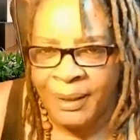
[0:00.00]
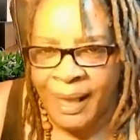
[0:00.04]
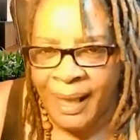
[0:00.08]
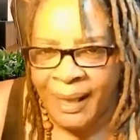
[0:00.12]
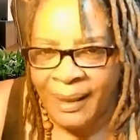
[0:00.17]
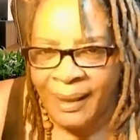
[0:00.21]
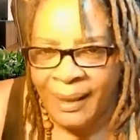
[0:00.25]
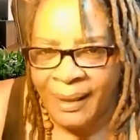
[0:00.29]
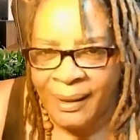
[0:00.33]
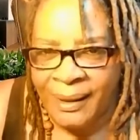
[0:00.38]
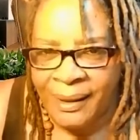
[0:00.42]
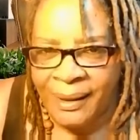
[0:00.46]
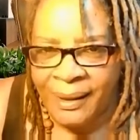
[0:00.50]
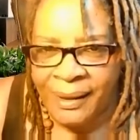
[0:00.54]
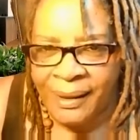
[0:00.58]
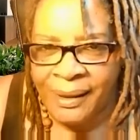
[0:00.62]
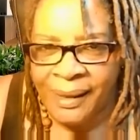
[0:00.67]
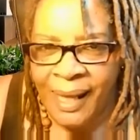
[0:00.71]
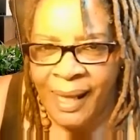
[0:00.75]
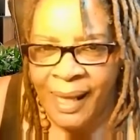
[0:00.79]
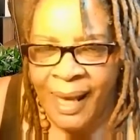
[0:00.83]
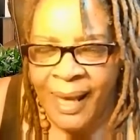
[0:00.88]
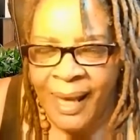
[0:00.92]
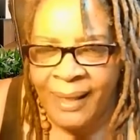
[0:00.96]

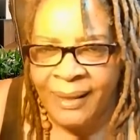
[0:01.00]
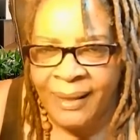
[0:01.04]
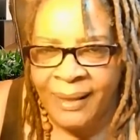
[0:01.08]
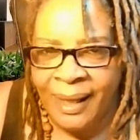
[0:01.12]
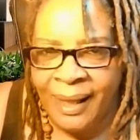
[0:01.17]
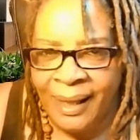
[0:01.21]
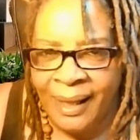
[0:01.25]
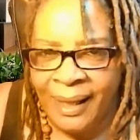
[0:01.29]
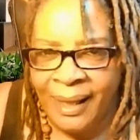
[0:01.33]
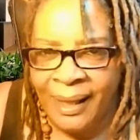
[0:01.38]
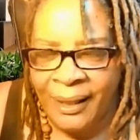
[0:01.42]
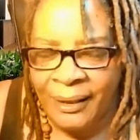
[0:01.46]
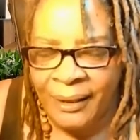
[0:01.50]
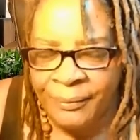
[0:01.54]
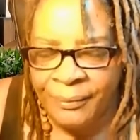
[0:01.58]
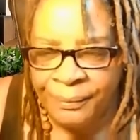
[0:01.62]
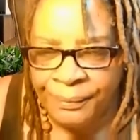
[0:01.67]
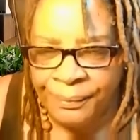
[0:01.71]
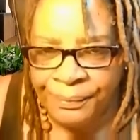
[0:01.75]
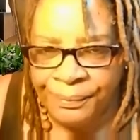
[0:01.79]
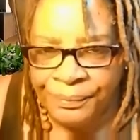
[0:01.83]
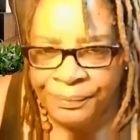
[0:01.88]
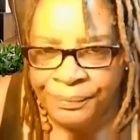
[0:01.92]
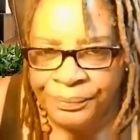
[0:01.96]
hepatitis and
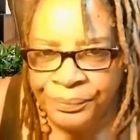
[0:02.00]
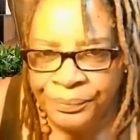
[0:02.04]
died.